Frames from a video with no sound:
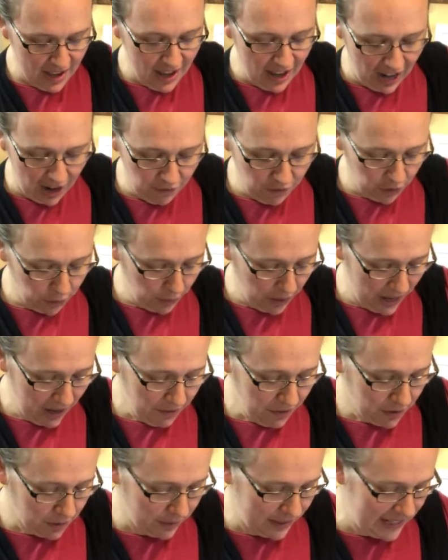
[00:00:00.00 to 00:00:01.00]
And for
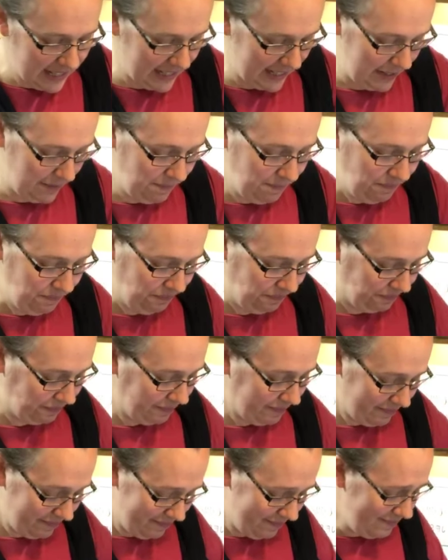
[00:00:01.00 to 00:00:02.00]
whatever reason,
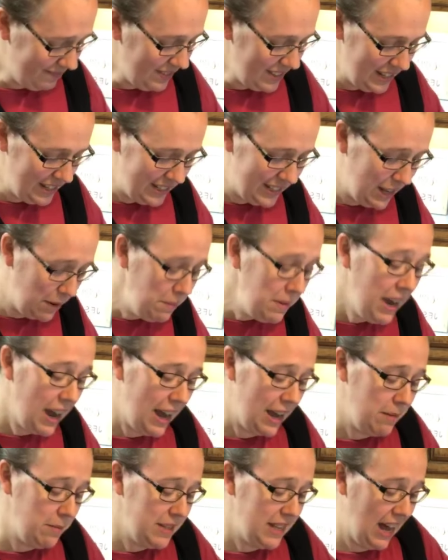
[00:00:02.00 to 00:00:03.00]

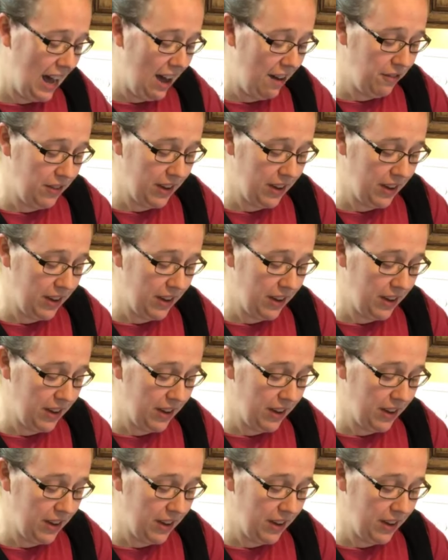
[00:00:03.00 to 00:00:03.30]
sometimes half a